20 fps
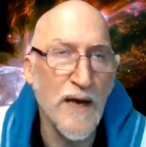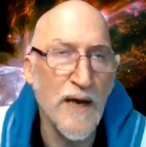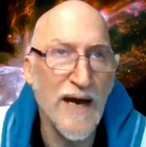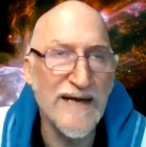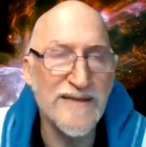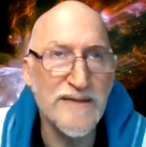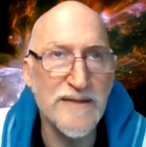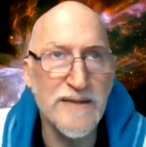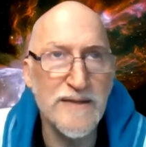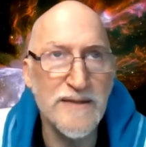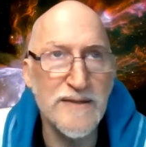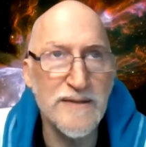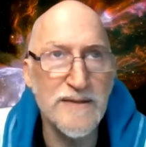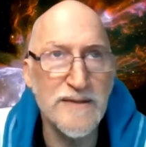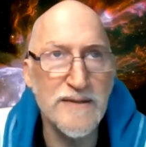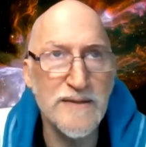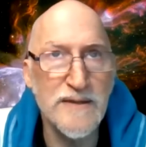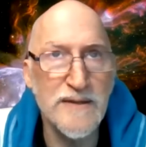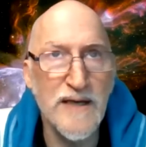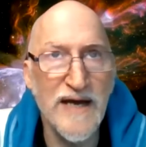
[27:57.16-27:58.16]
I,
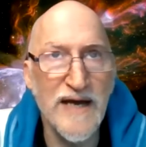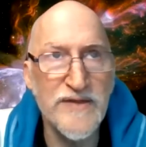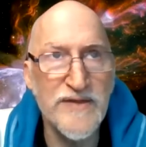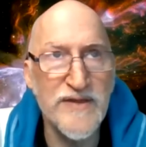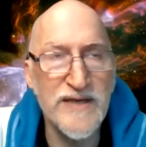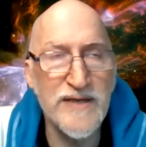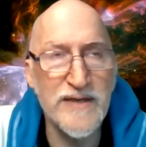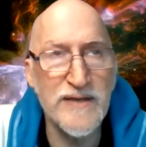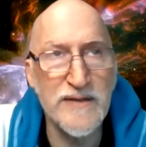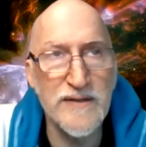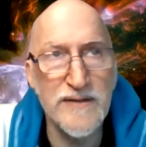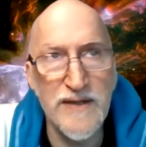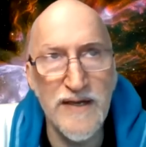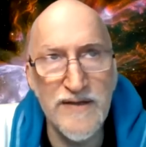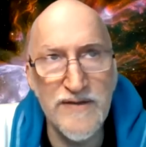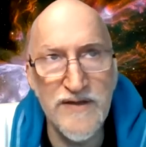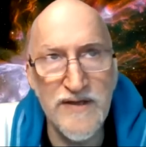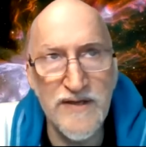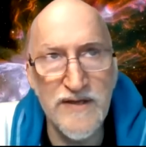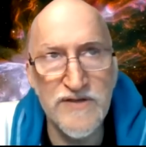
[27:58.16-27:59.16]
I think I
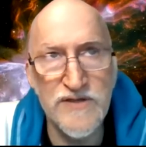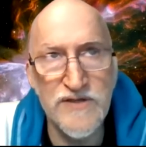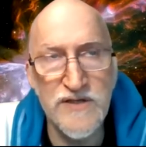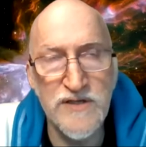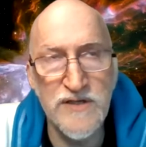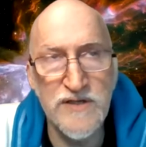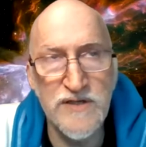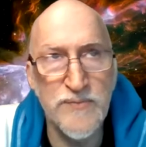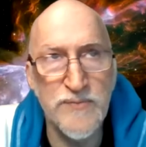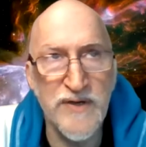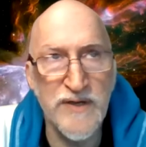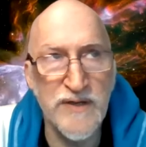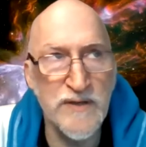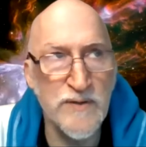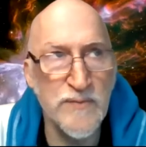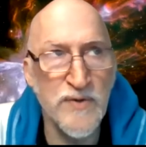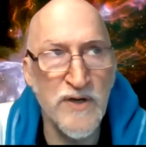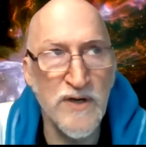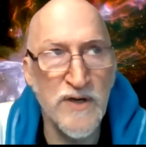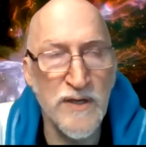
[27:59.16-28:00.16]
think it's going to depend
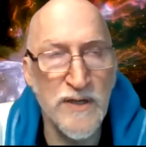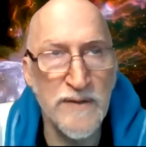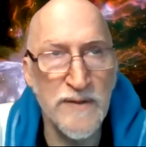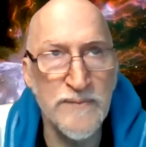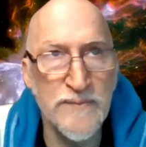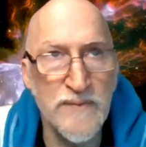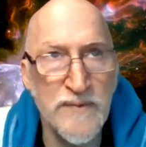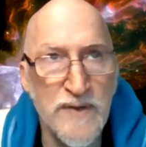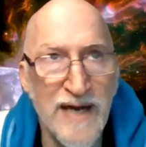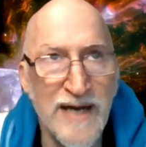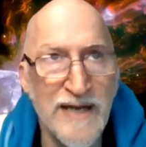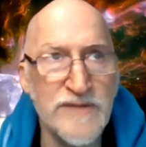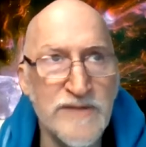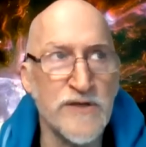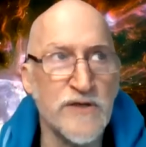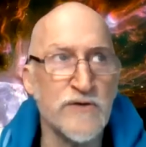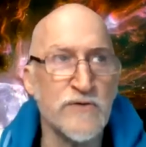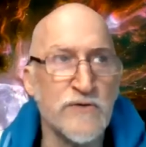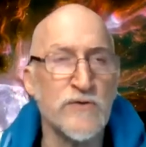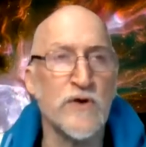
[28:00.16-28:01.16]
upon as
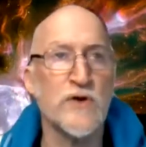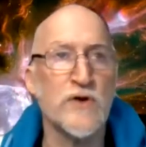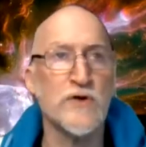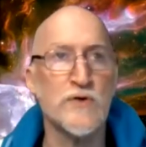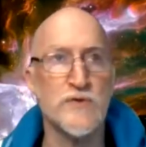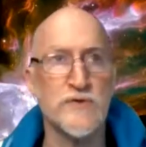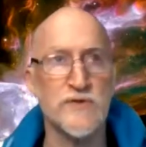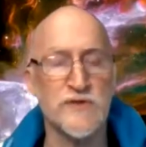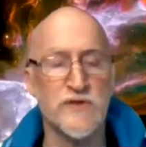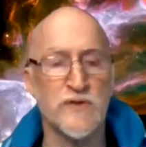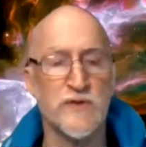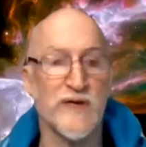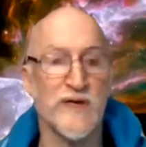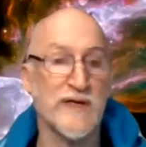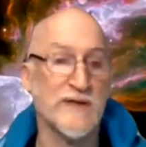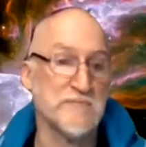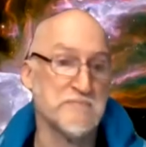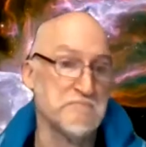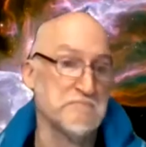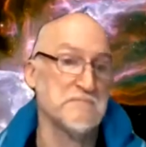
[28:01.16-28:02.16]
it grows. You
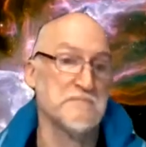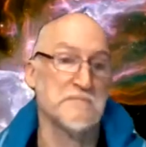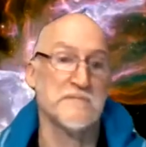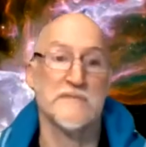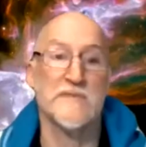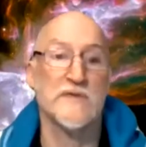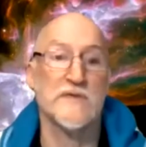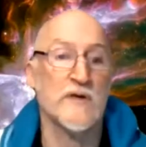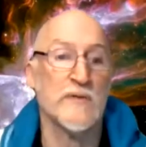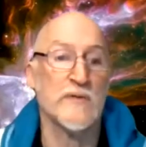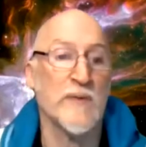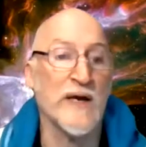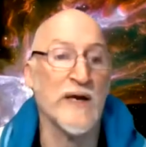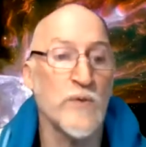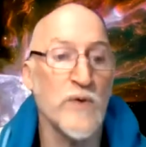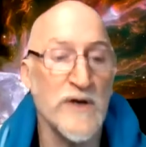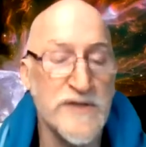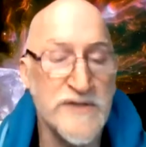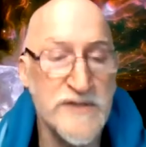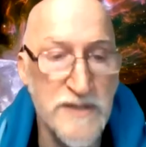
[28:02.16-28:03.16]
might you might
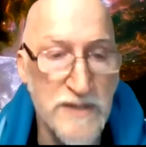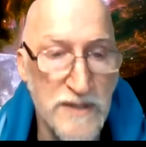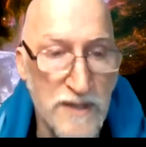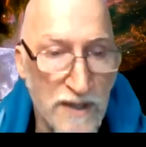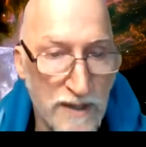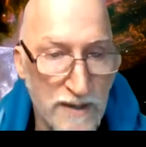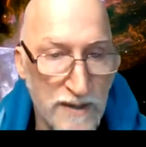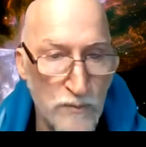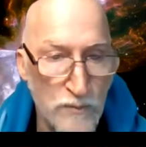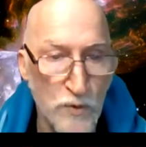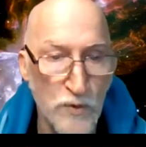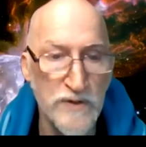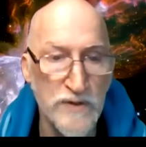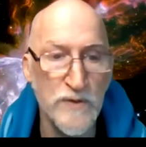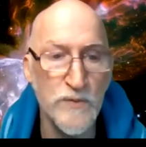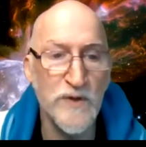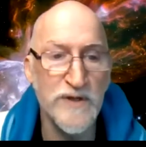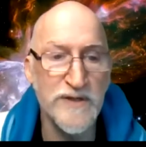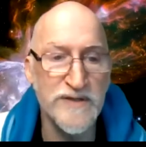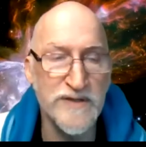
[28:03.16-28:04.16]
want to sit on more
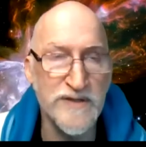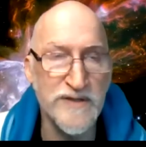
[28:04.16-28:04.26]
than one